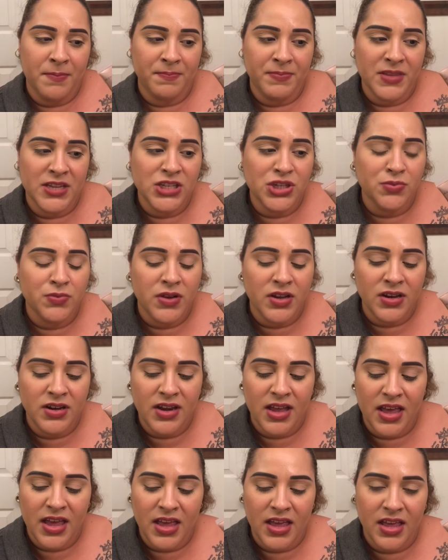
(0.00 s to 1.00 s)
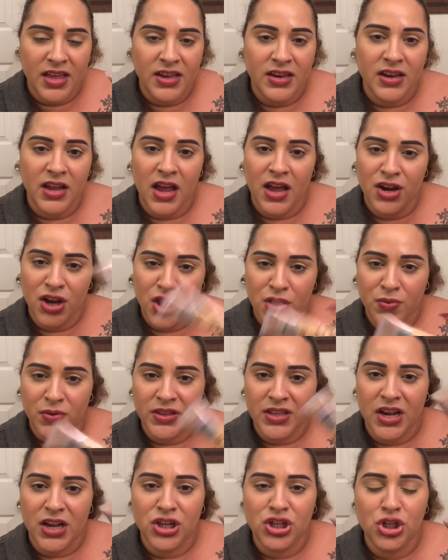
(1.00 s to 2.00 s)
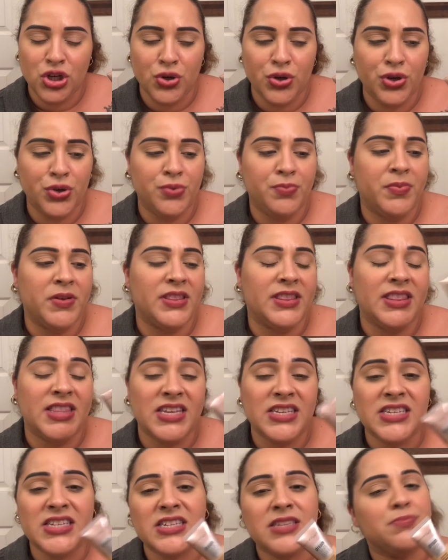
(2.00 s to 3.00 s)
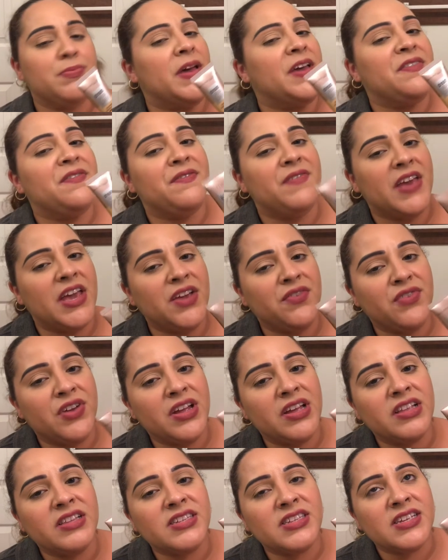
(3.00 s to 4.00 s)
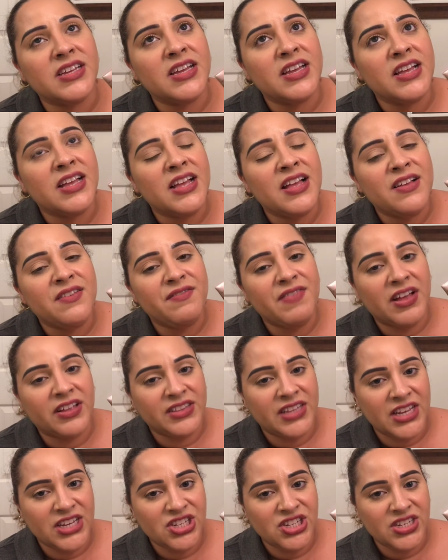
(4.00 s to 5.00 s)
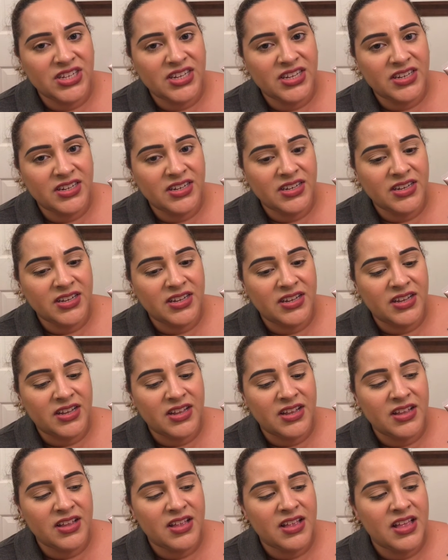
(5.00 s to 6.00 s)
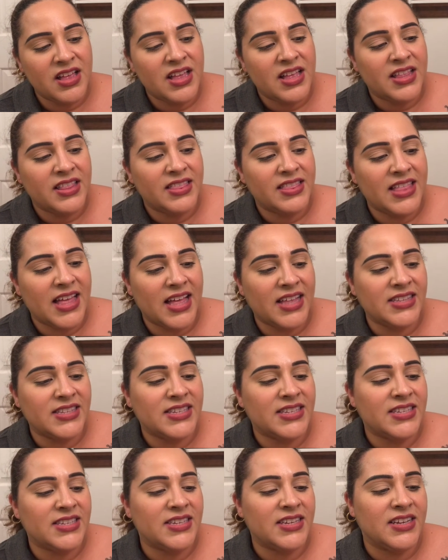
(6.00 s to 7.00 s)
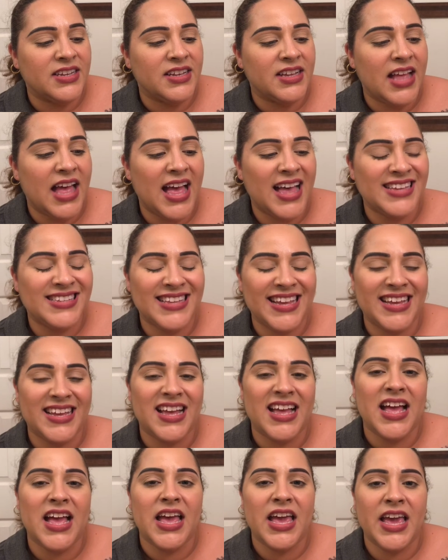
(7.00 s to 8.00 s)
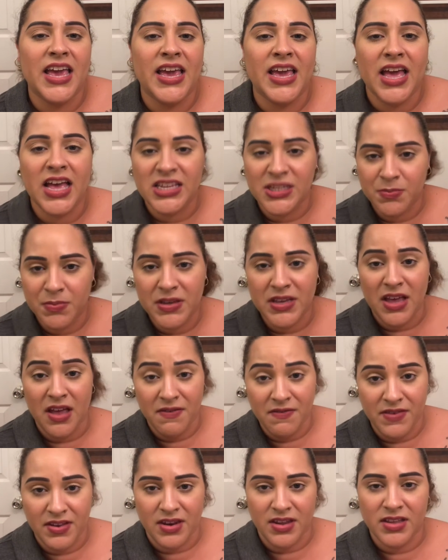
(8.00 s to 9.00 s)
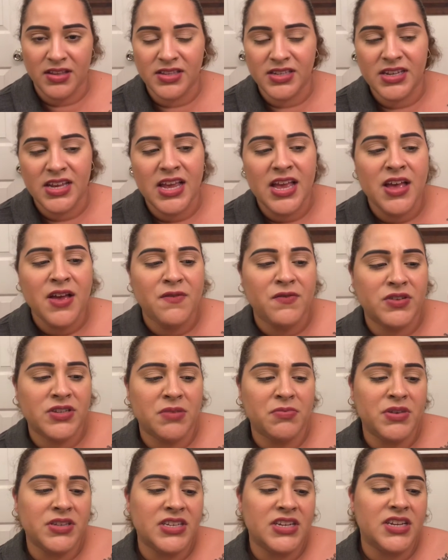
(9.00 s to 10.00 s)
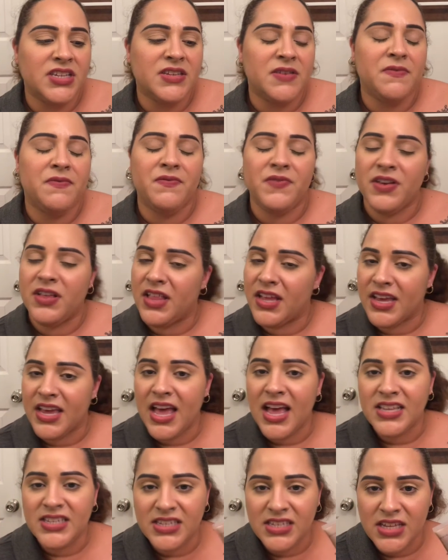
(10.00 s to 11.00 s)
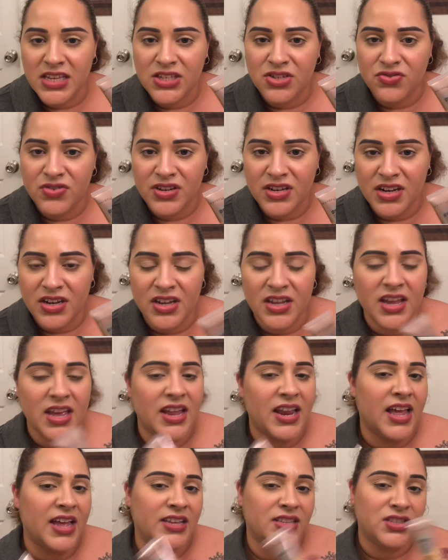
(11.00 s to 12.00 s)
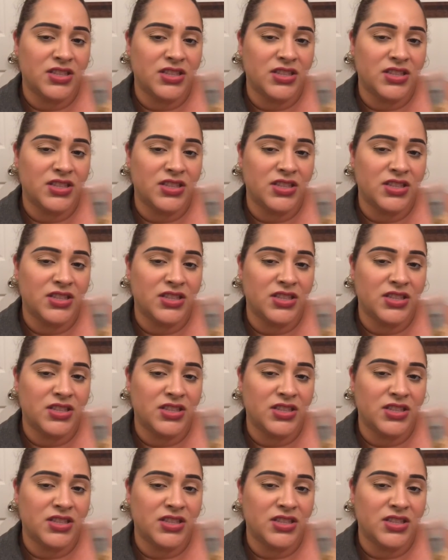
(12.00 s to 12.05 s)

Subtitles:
This one and another one that I'll show you, but this is my favorite foundation that has like a SPF in it. For some reason it doesn't feel like it has a sunscreen in it, and I